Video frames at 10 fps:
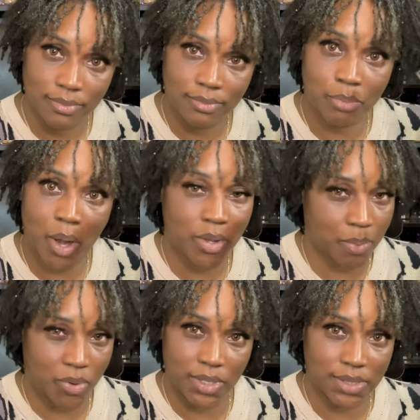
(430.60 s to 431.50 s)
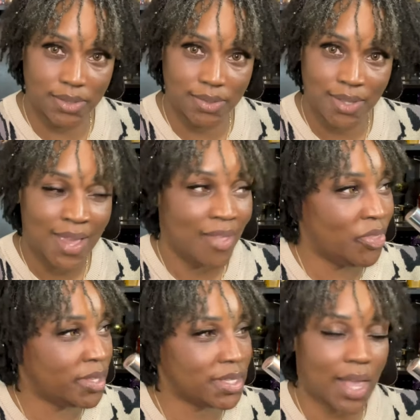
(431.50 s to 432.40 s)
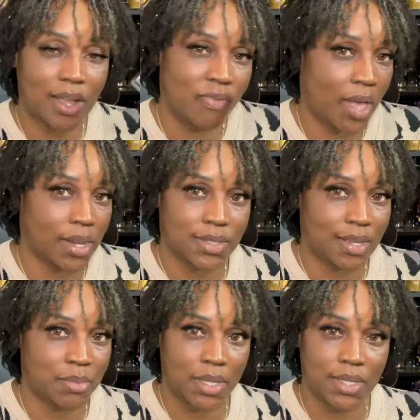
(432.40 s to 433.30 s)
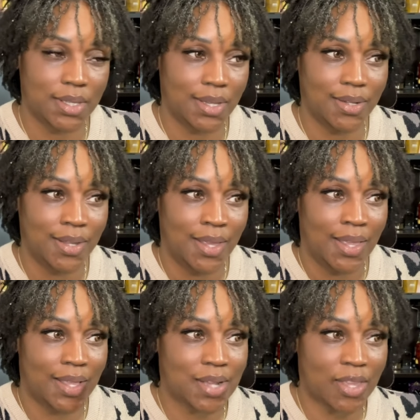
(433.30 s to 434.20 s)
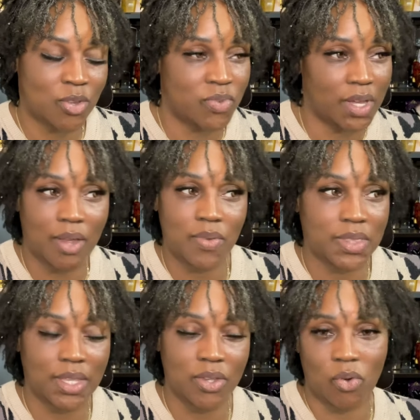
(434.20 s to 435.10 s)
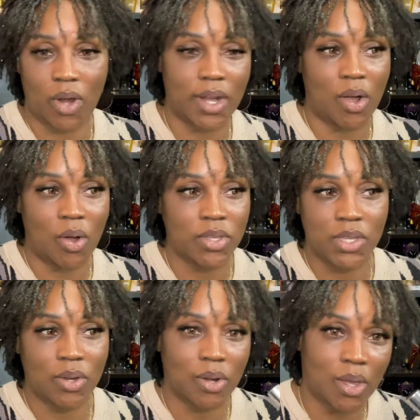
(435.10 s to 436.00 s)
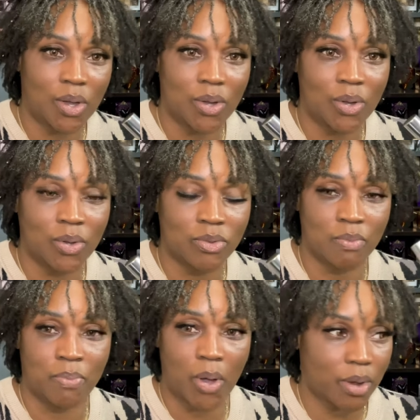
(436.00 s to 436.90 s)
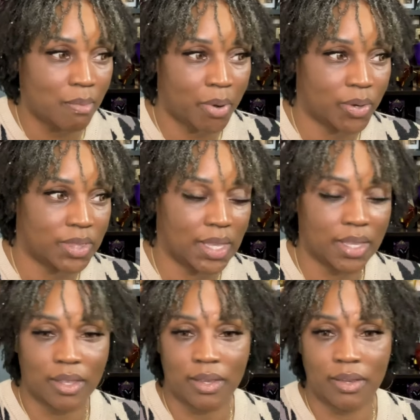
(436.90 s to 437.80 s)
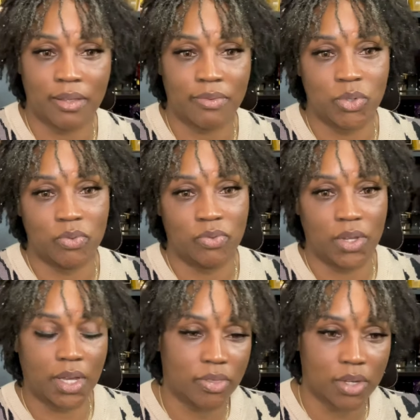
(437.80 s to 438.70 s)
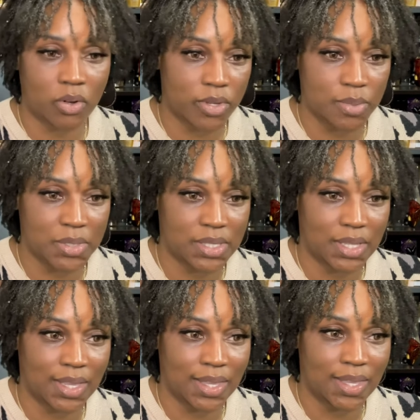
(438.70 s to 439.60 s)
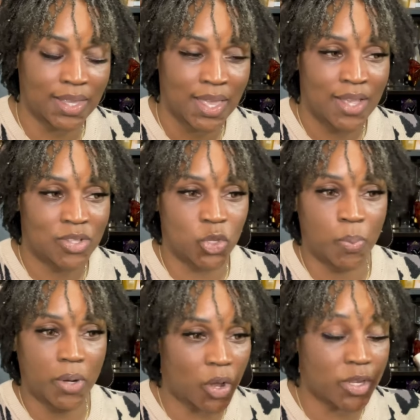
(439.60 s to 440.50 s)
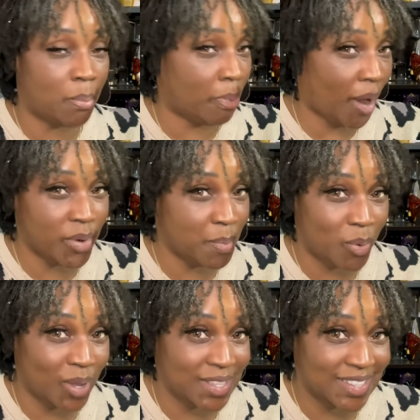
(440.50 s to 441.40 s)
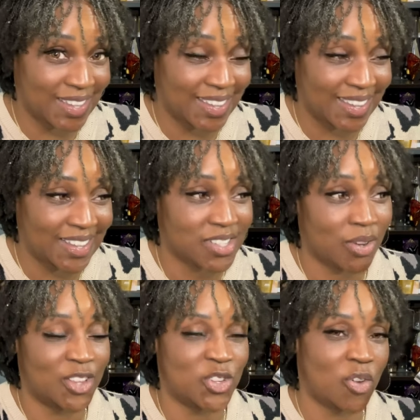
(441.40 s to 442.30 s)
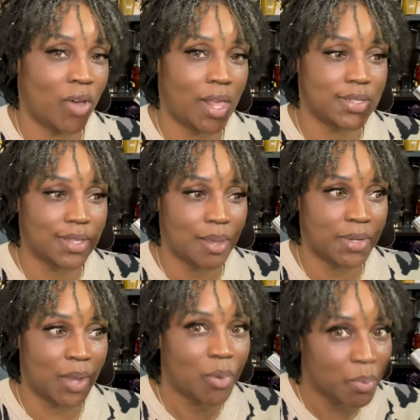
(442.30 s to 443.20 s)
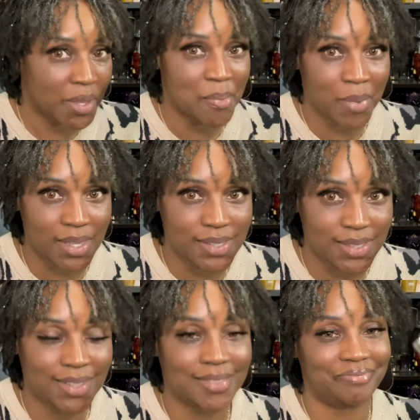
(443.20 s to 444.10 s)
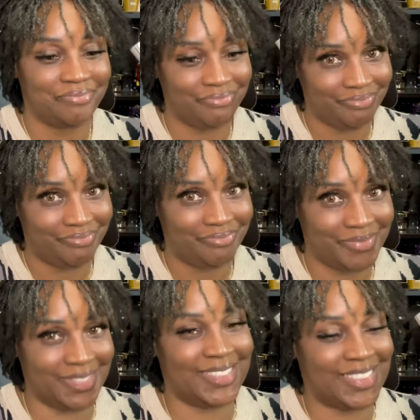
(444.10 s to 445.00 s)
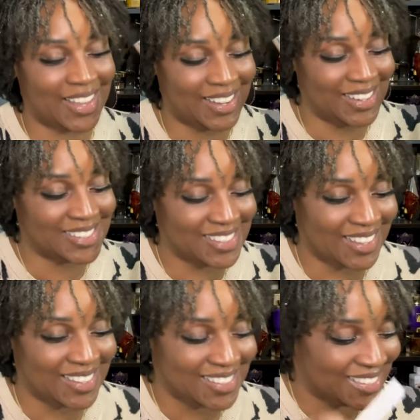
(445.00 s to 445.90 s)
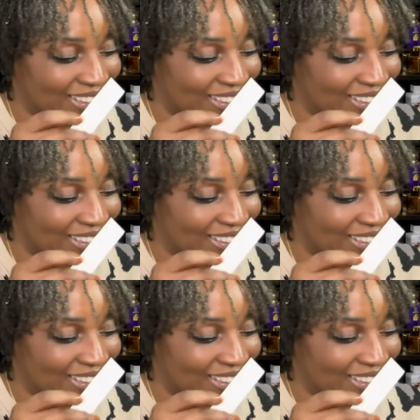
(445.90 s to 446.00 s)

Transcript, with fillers: Brownie Point. This is like a Valentine's Day scent. It's like you've done everything great all year long. You bought them birthday gifts. You've done the Christmas thing. So you put all your brownie points in so that your Valentine's Day would be amazing. That is this.